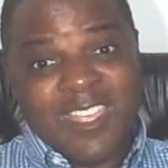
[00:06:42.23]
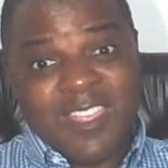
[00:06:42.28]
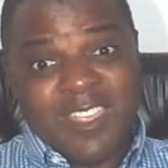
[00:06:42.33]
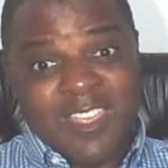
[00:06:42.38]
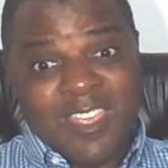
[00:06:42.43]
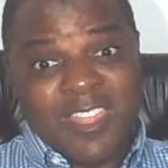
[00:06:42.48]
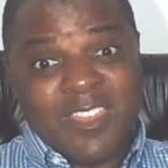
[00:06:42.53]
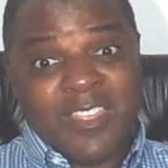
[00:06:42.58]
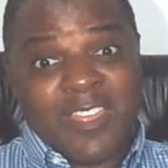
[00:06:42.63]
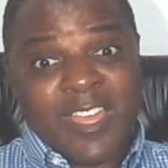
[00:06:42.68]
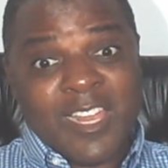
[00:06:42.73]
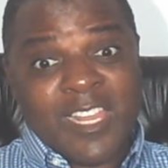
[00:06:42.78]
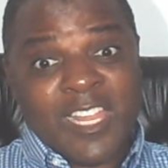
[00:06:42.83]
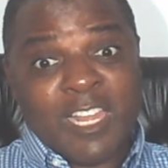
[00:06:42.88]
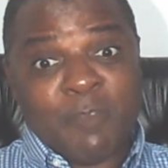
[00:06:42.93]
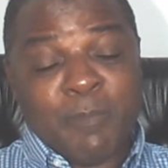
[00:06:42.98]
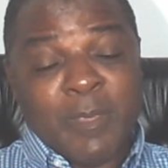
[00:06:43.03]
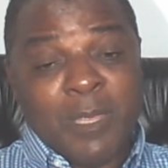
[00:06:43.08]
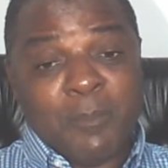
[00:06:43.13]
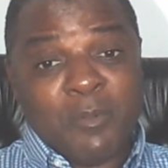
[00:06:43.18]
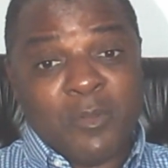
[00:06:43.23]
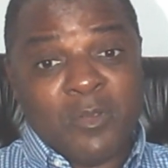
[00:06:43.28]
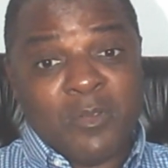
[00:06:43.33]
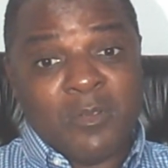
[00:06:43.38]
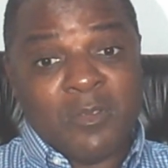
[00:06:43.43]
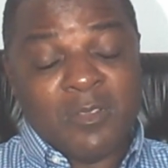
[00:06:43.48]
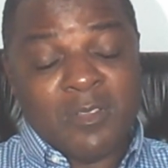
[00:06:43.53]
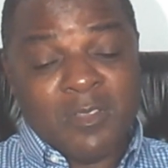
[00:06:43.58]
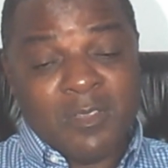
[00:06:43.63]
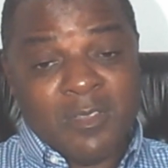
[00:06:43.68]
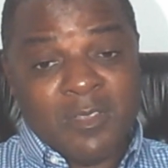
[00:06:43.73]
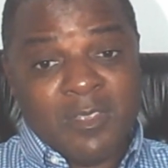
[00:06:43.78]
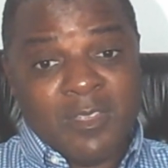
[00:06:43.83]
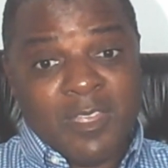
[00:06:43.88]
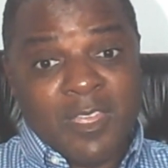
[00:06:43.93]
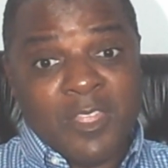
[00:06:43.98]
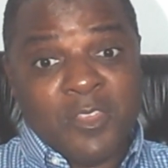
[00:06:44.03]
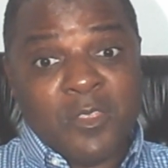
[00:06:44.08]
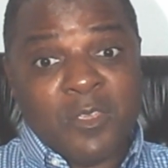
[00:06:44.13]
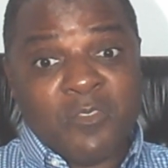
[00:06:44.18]
And you got a lot of people
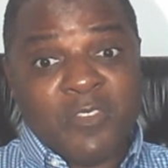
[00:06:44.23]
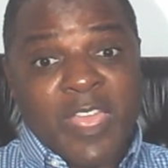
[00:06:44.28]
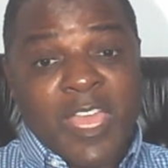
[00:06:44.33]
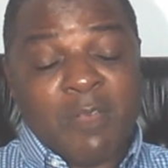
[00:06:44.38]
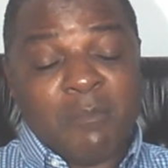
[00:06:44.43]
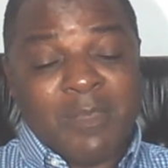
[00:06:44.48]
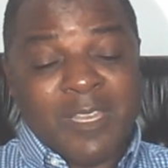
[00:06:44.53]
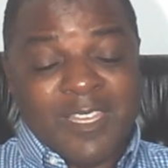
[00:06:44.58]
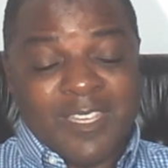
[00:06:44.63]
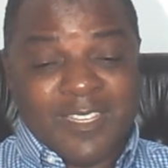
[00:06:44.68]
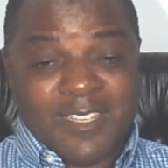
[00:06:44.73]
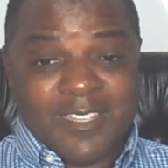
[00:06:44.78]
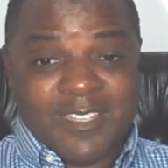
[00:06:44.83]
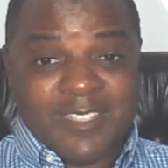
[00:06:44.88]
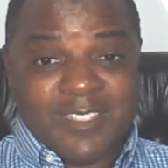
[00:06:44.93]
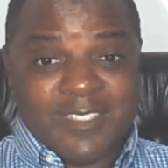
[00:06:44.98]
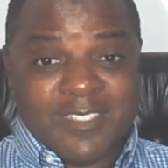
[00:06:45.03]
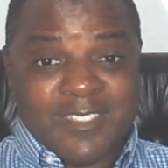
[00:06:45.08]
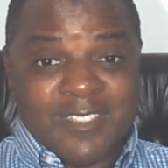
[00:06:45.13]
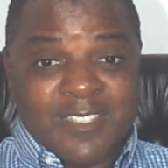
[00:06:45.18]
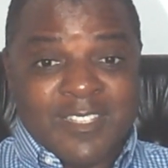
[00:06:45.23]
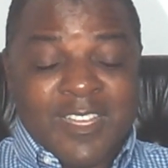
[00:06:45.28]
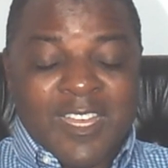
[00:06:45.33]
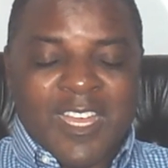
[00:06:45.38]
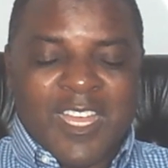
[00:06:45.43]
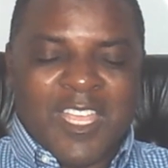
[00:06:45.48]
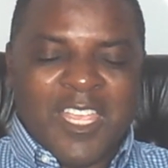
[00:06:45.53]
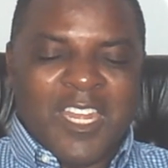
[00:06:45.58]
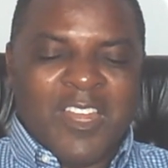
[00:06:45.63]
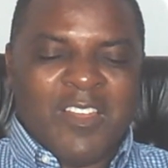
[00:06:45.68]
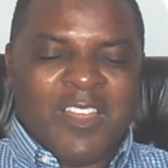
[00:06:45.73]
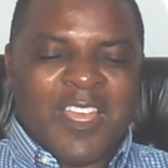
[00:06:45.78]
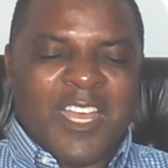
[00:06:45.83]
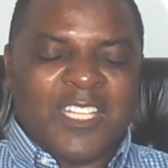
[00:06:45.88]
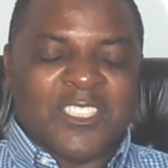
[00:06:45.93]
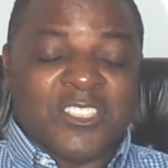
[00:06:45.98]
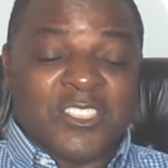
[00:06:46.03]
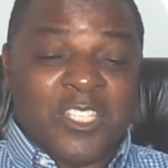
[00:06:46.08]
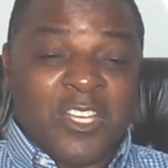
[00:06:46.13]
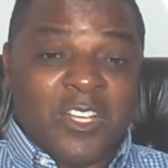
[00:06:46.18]
in your family. You know,
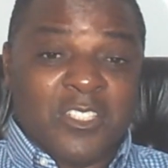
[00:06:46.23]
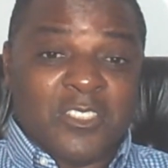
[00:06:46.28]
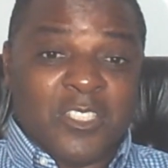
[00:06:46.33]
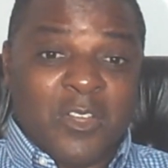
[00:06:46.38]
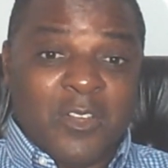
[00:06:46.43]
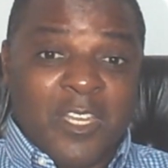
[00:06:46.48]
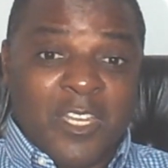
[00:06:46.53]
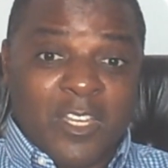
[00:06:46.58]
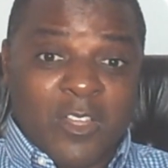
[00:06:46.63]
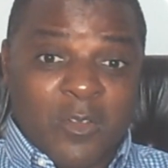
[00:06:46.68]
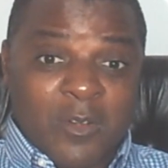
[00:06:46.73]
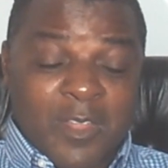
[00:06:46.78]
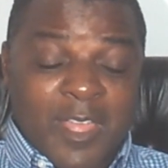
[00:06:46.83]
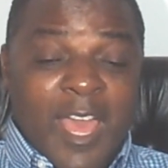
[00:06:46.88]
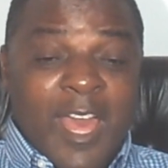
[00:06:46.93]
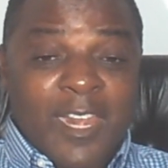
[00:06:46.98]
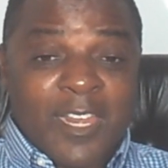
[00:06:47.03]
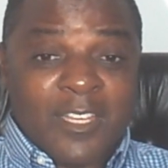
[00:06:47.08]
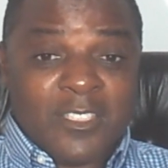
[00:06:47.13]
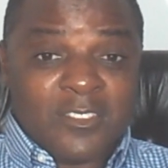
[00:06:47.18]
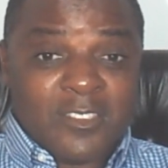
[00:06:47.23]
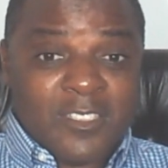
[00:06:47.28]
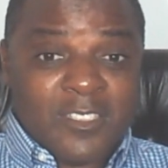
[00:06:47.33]
Cousin JoJo need to go to college.